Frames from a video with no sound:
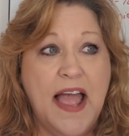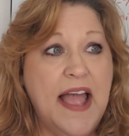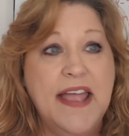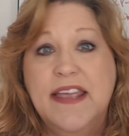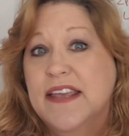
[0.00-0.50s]

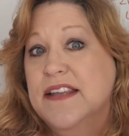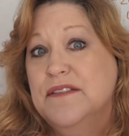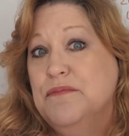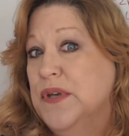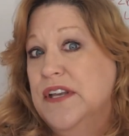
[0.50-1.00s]
I
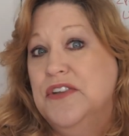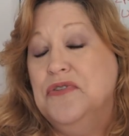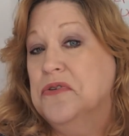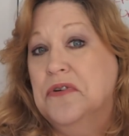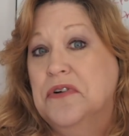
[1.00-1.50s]
can be
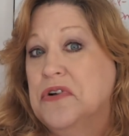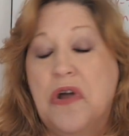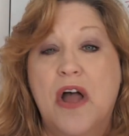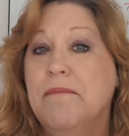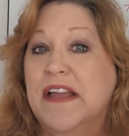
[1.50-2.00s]
your
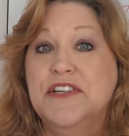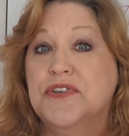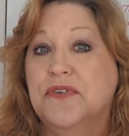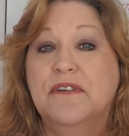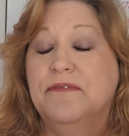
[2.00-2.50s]

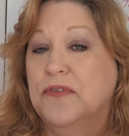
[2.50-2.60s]
commenter